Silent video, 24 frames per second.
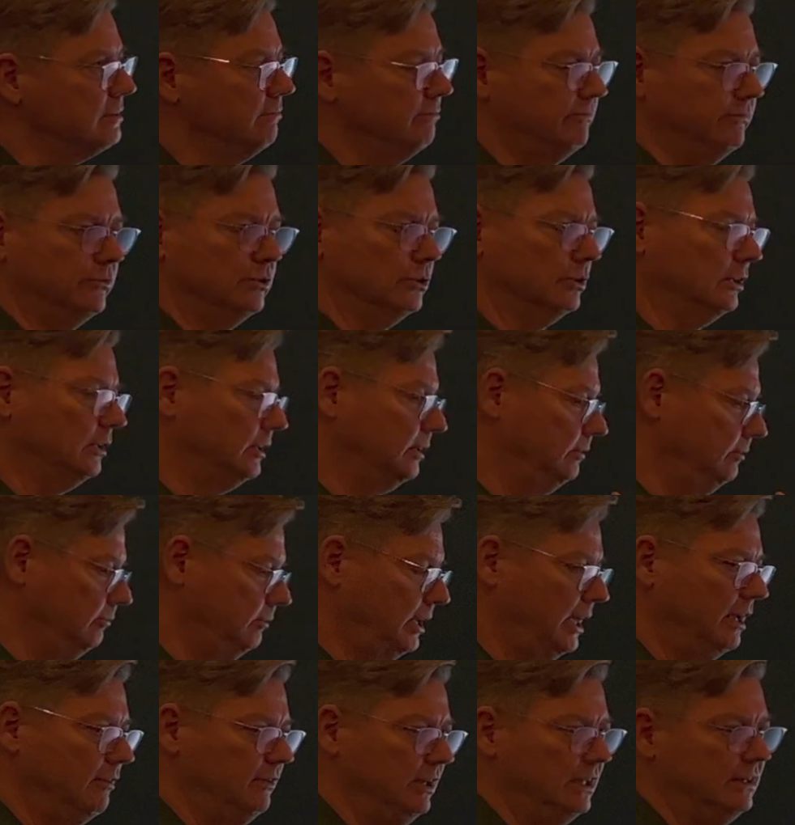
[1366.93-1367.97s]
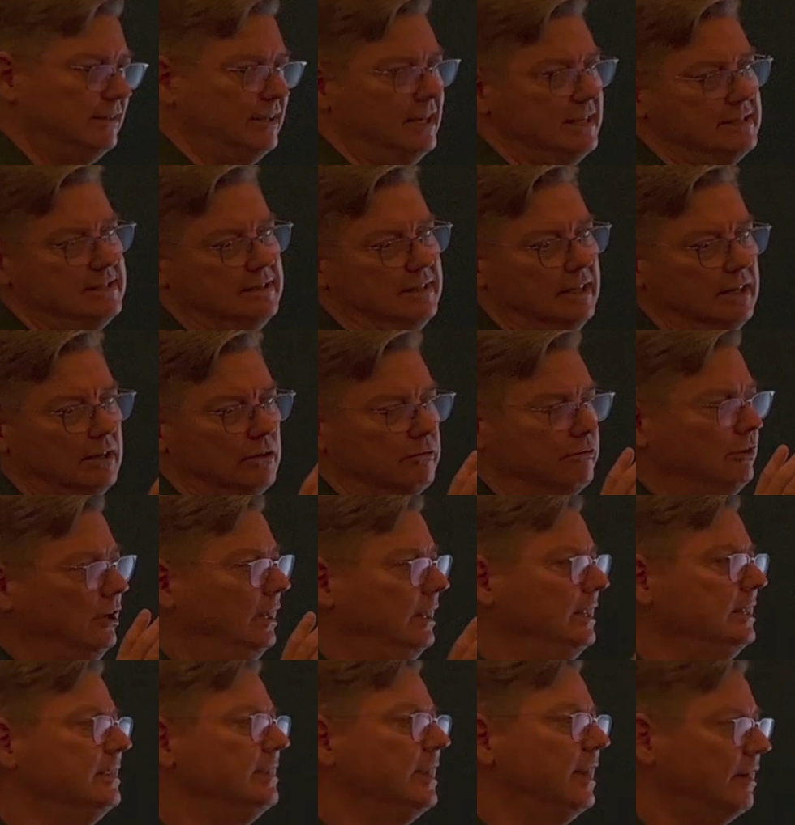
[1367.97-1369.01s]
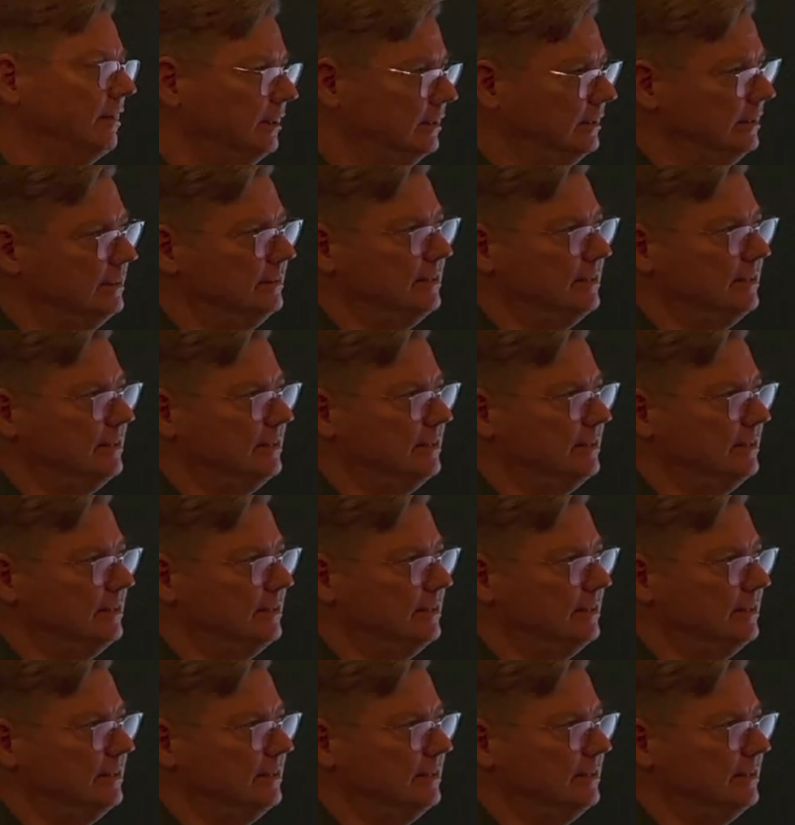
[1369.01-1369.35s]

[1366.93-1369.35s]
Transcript: Right. For KV testing or for linearity